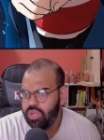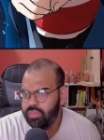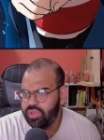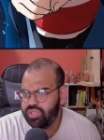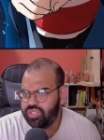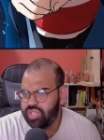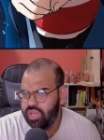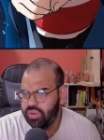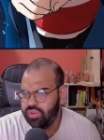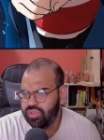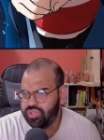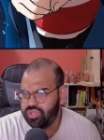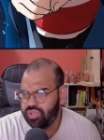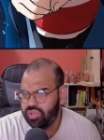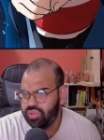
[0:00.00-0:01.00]
Material?
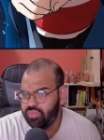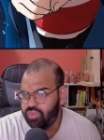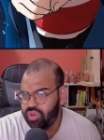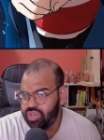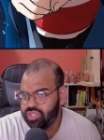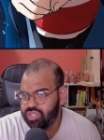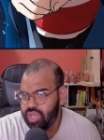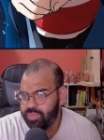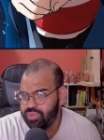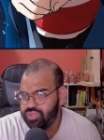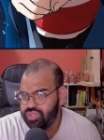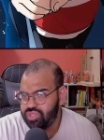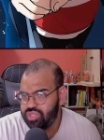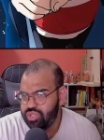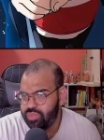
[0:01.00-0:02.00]
So the workshop
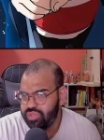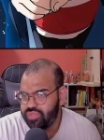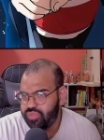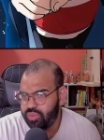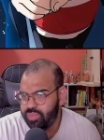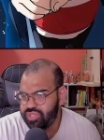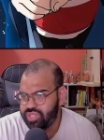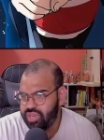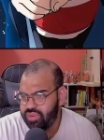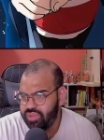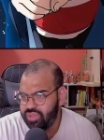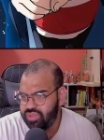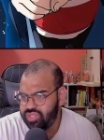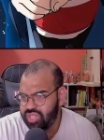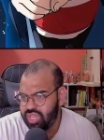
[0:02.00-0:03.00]
uses humans for
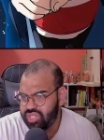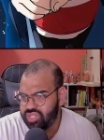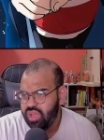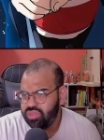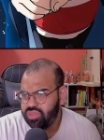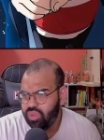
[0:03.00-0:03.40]
materials? Yes.